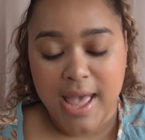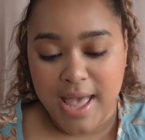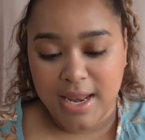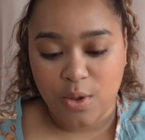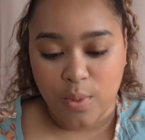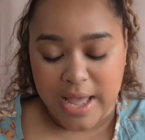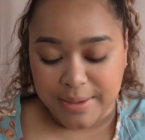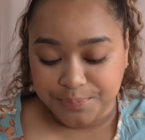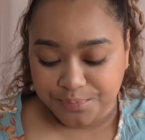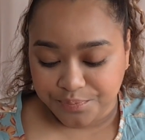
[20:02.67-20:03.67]

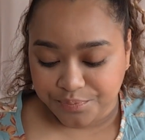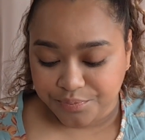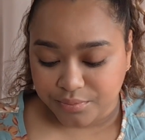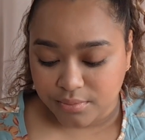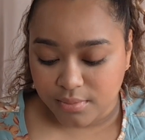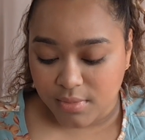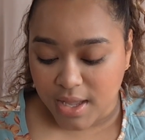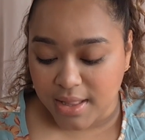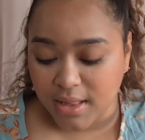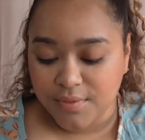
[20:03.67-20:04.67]
Anyway,
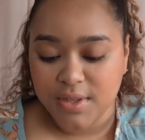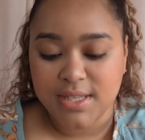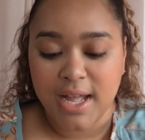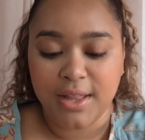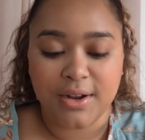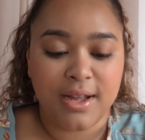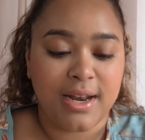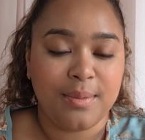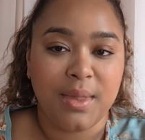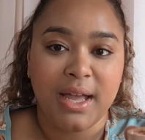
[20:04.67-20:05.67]
I love this highlighter, and
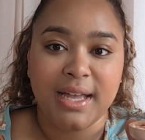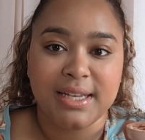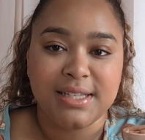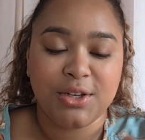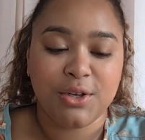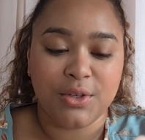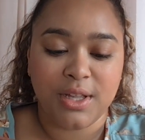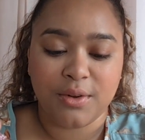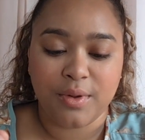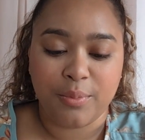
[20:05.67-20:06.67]
I'm like, I guess I could
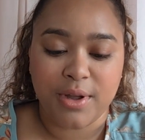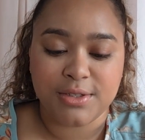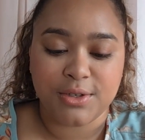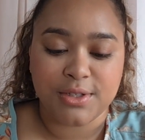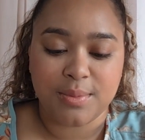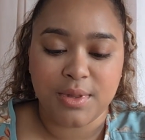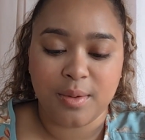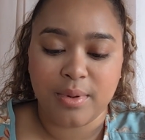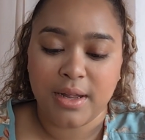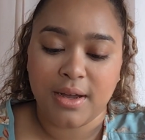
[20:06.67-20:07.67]
like repress it or something,
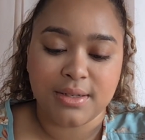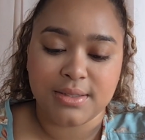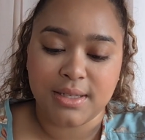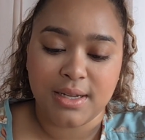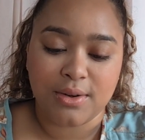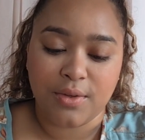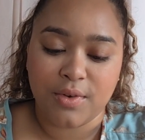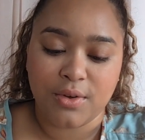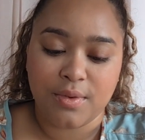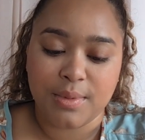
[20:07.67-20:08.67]
but I don't even
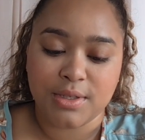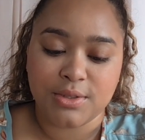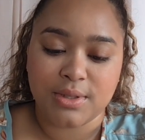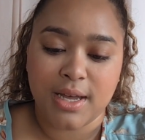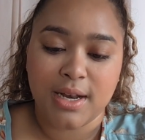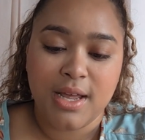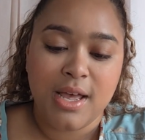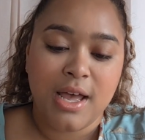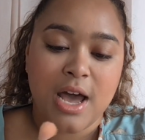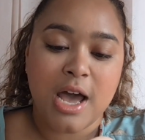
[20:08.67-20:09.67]
know if I'm gonna do that.
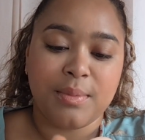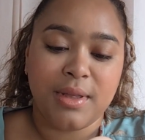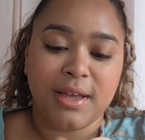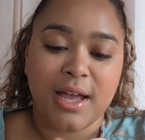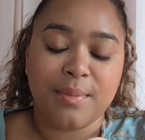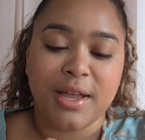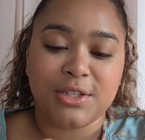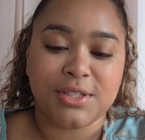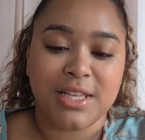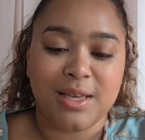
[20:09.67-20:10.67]
I'm like, I might
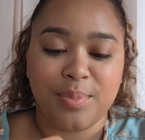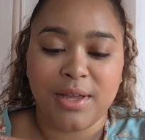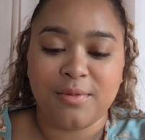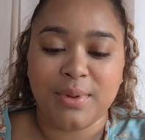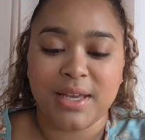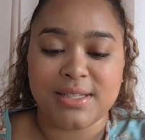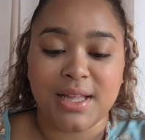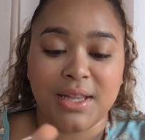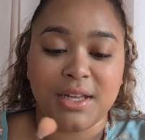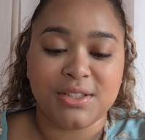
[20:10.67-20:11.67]
just keep it because I
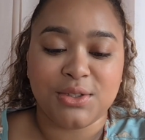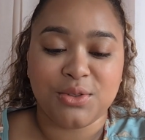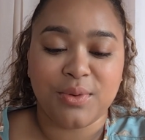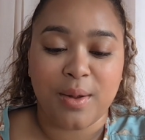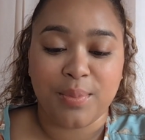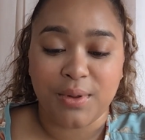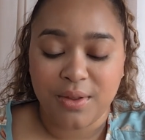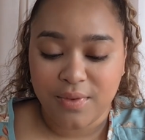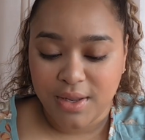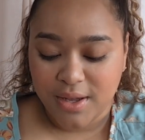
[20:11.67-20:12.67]
like to do rare beauty
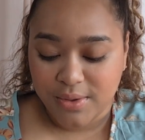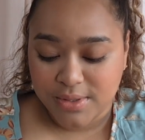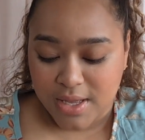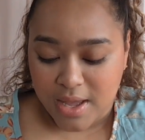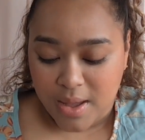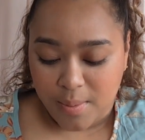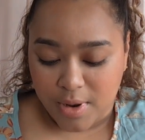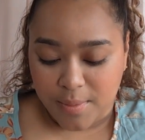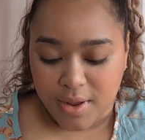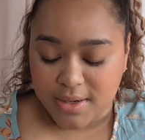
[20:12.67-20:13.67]
videos, but
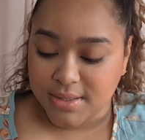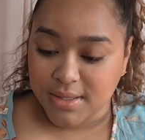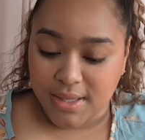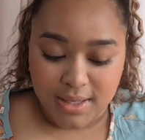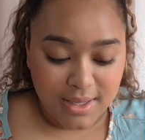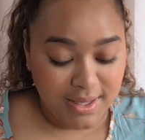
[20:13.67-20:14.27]
I'm honestly like,